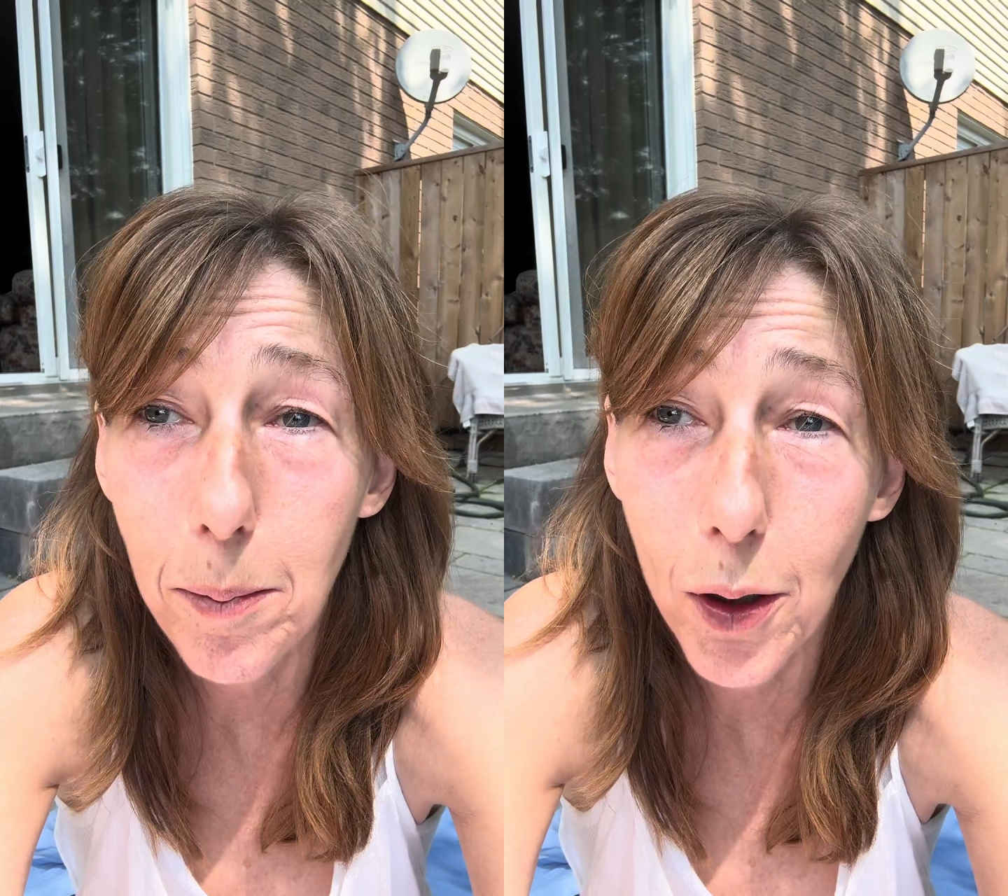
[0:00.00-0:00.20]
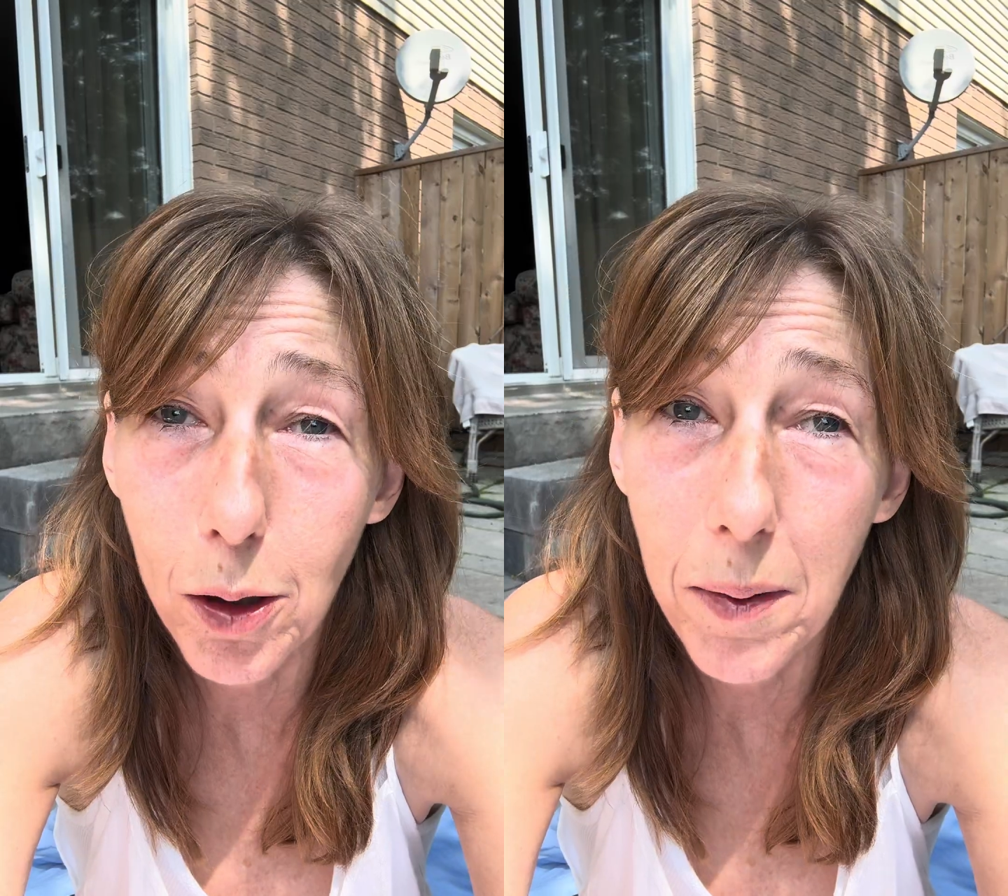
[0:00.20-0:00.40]

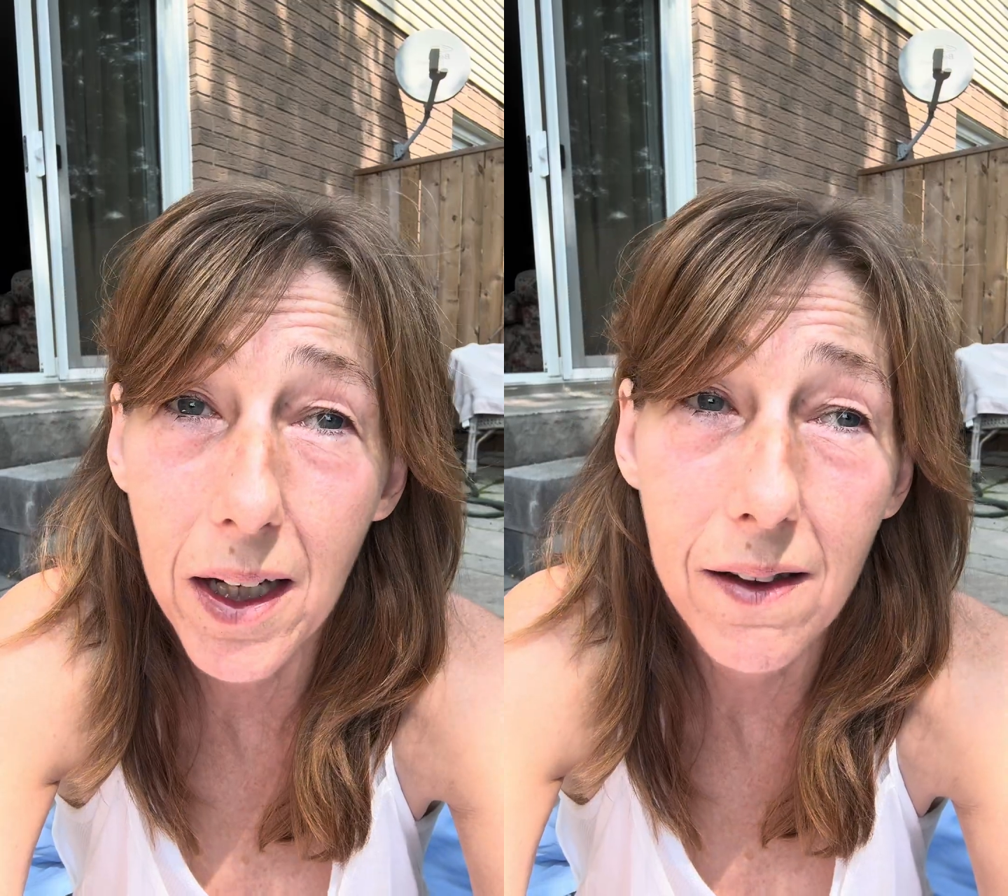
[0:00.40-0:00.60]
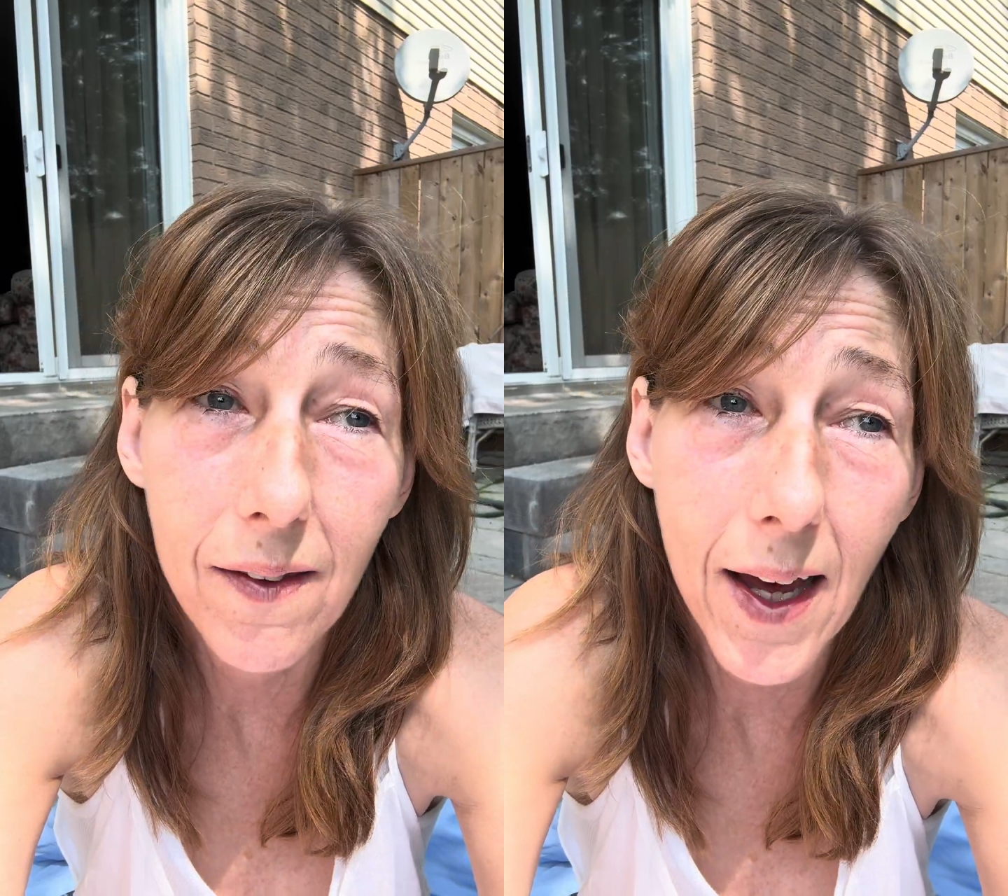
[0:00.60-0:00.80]
book
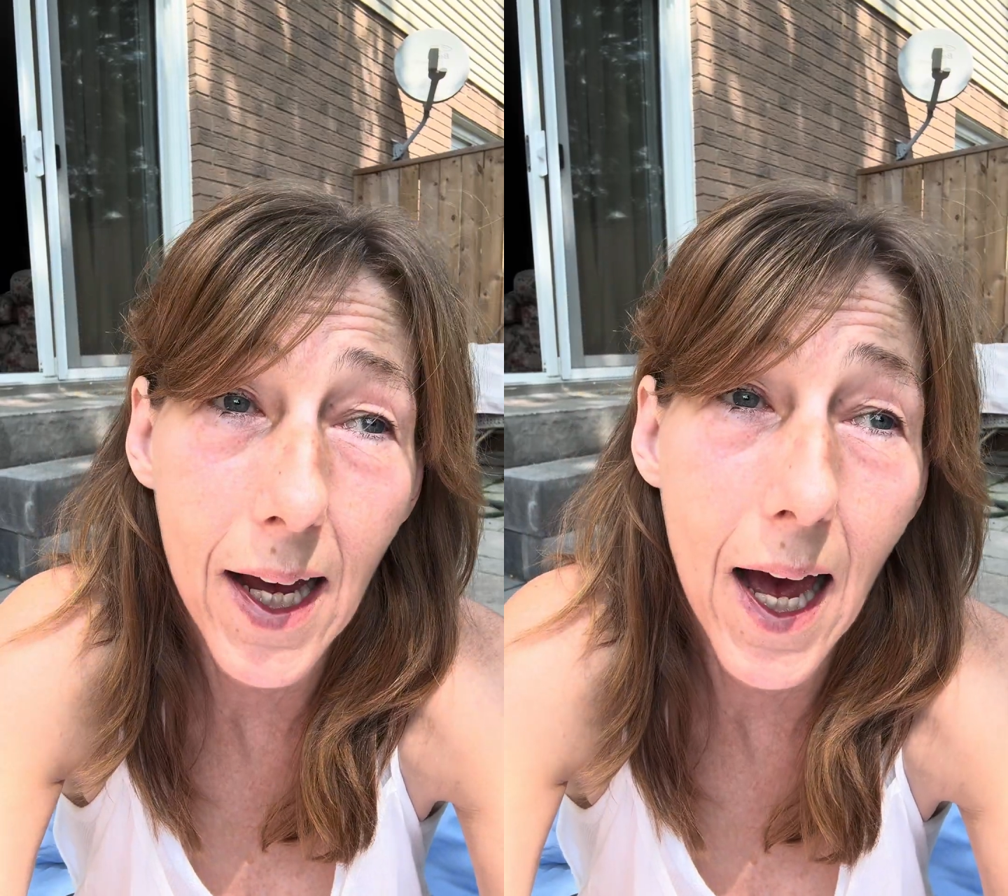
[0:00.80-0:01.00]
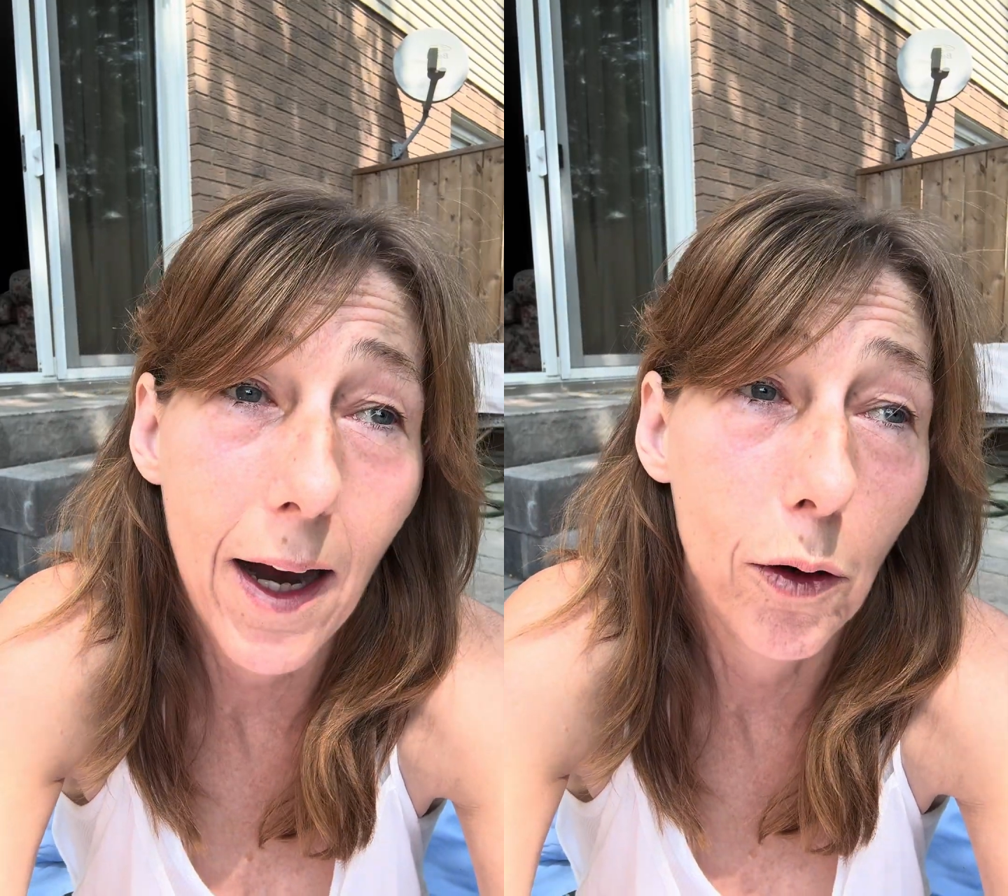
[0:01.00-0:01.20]
because they
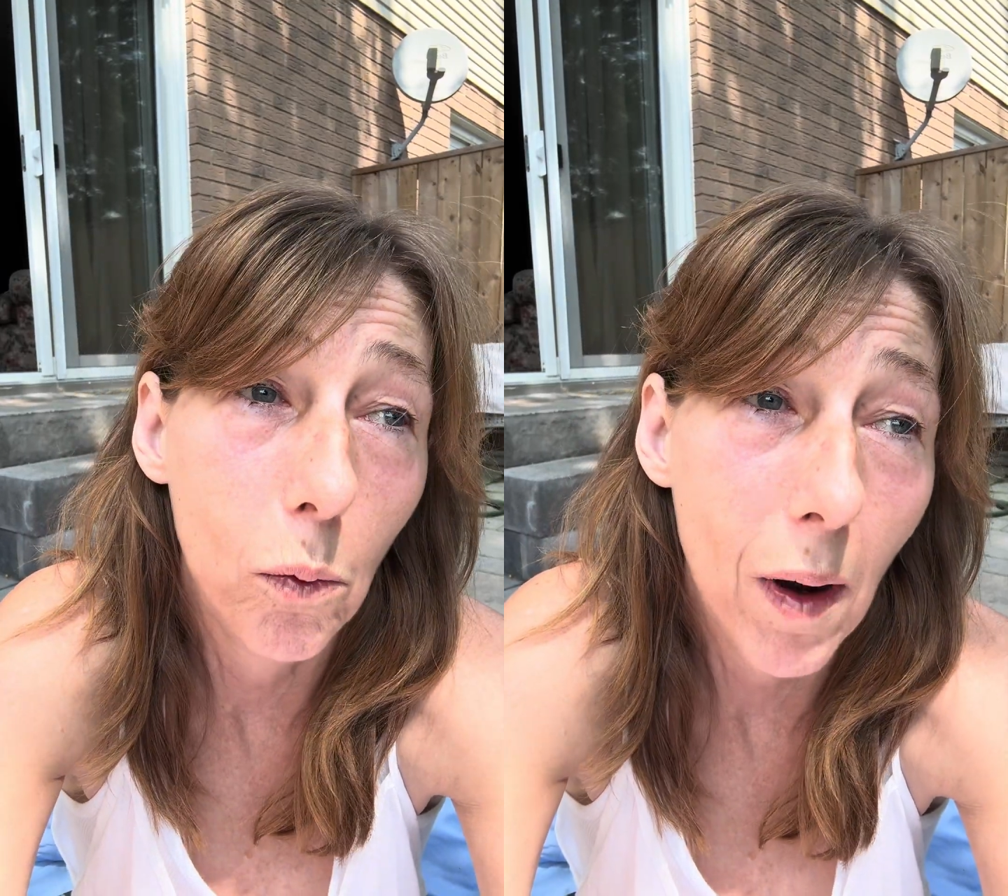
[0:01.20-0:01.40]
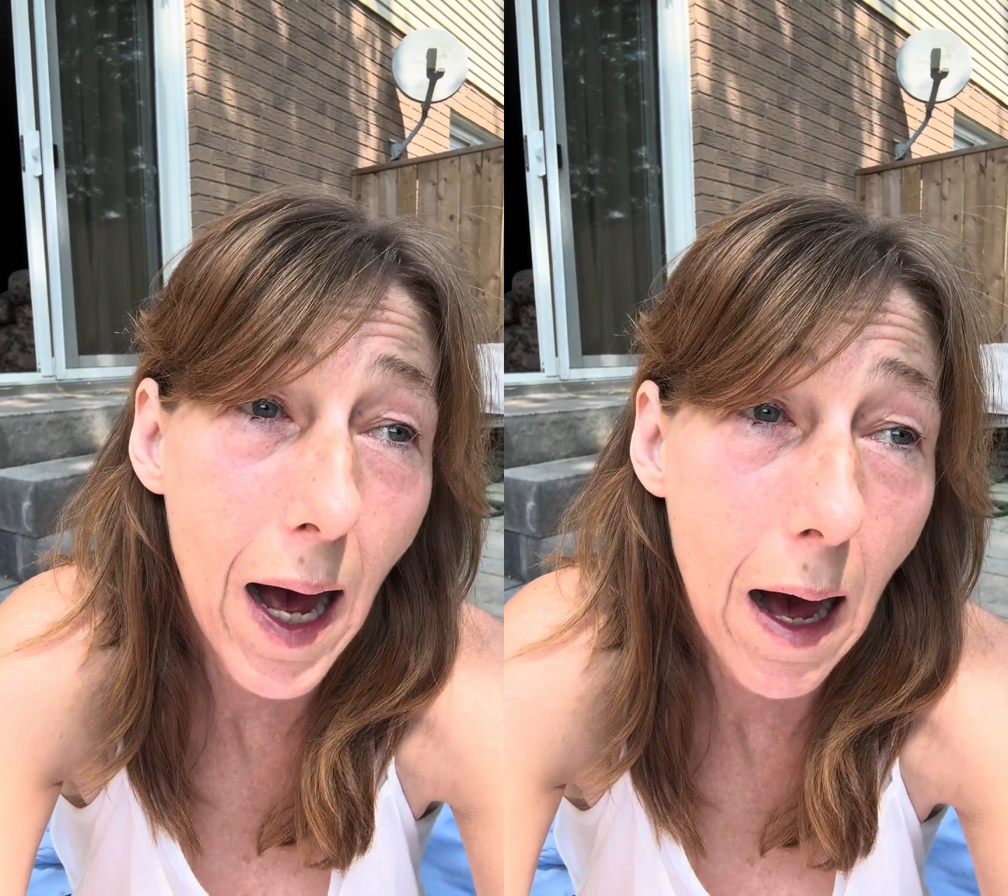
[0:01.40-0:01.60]
had a
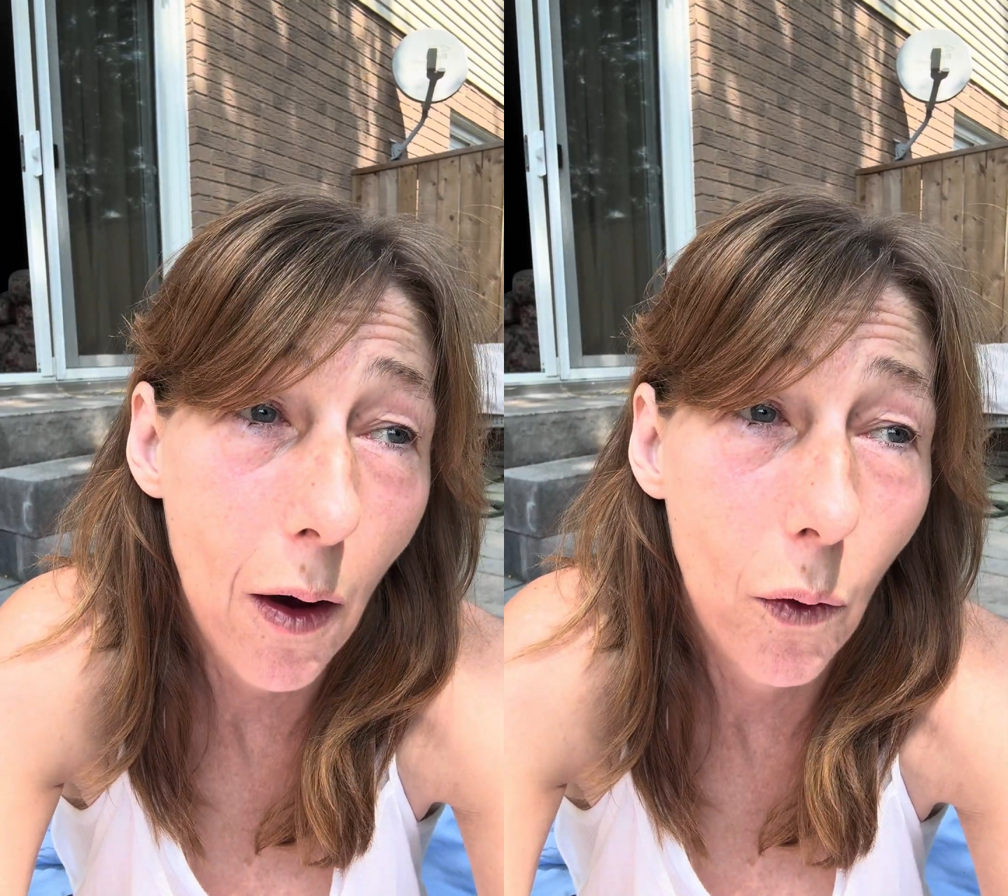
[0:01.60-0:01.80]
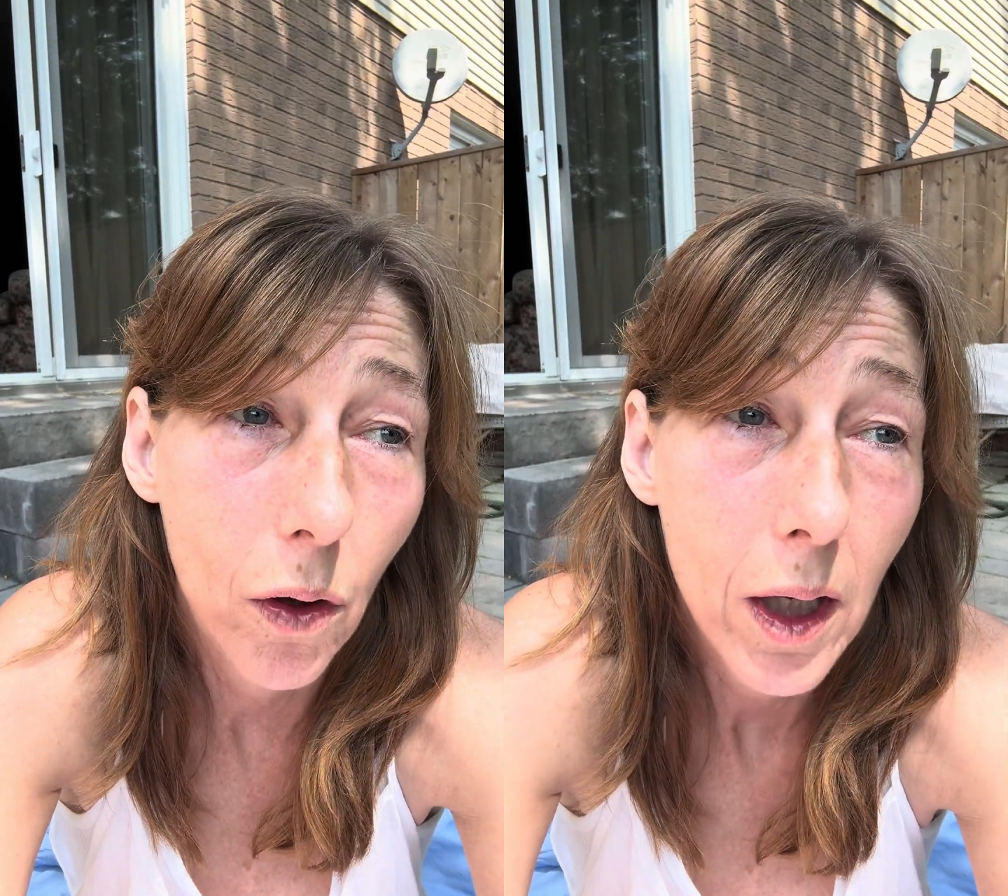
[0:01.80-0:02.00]

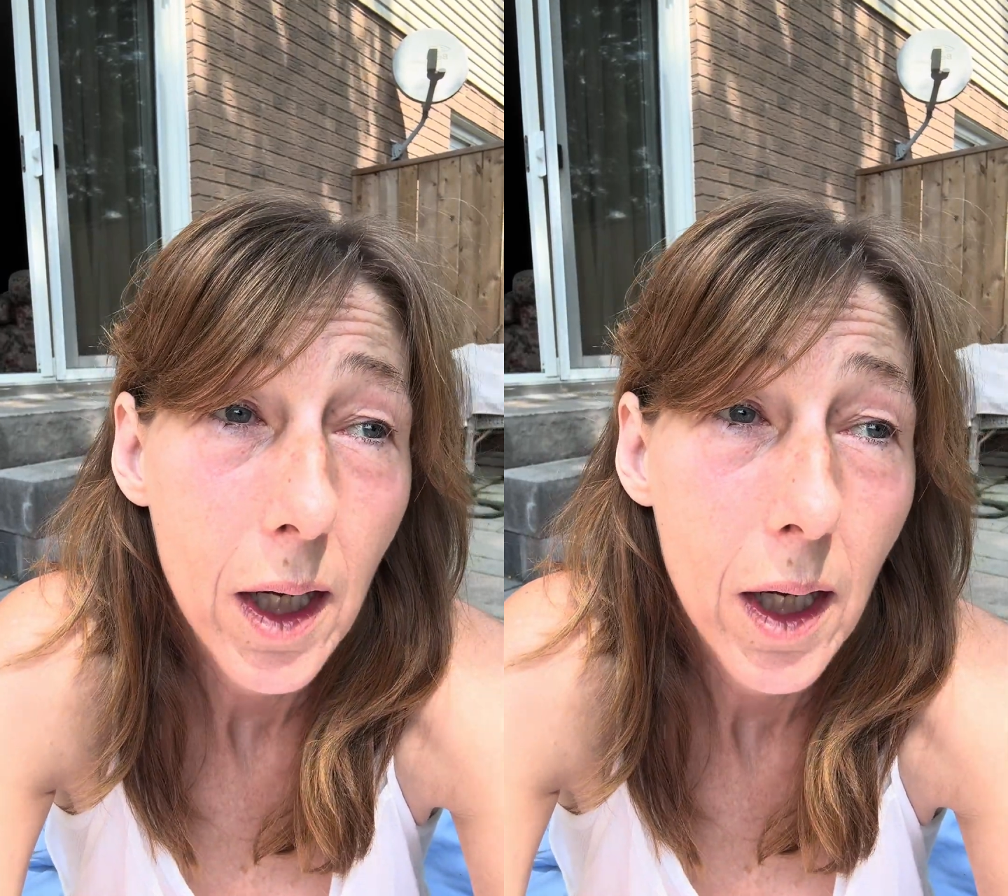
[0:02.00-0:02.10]
row.